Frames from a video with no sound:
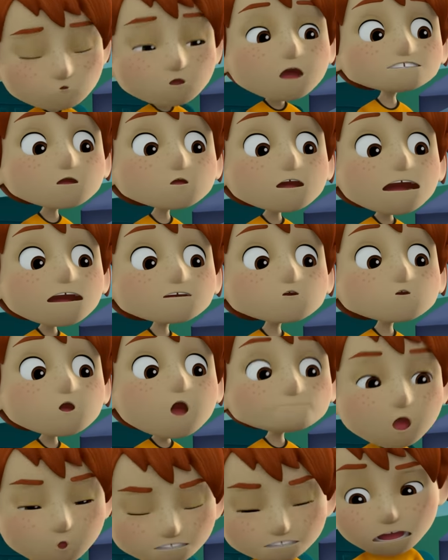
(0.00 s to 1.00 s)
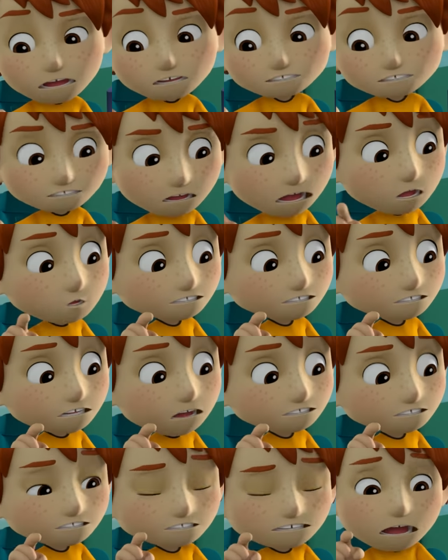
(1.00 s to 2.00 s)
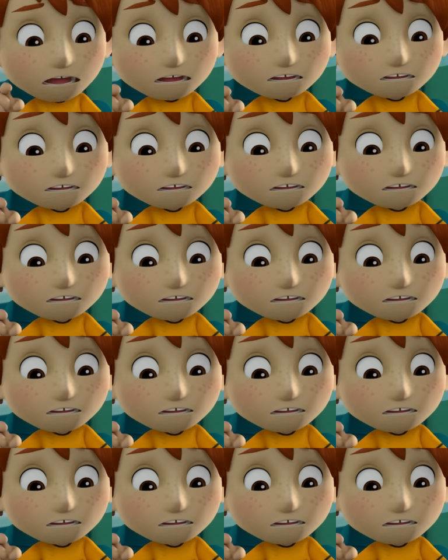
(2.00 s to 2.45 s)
Wonder how RoboDog starts this thing.